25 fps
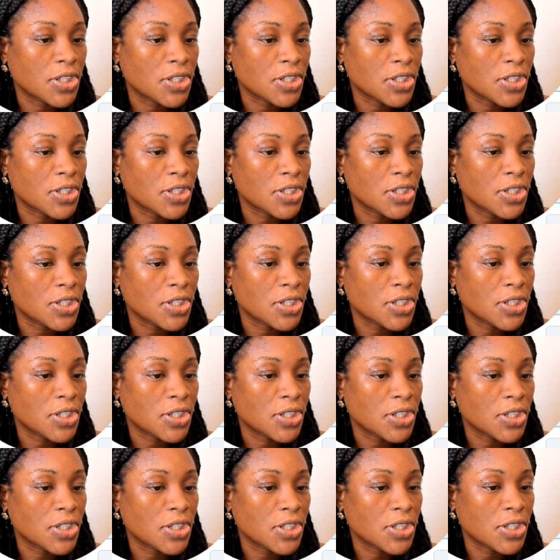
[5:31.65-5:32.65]
and here.
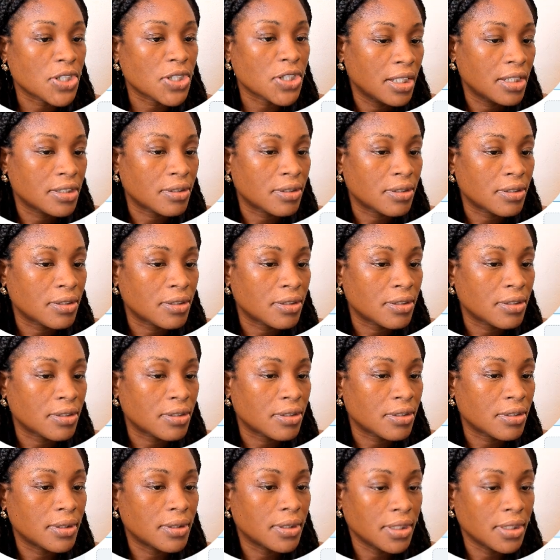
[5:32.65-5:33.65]
So I
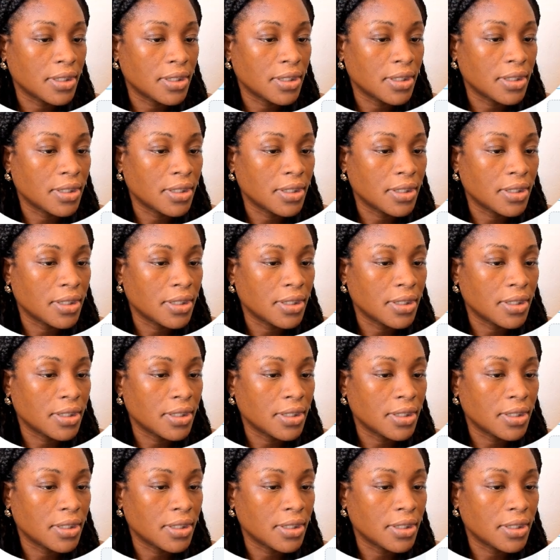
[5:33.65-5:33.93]
will,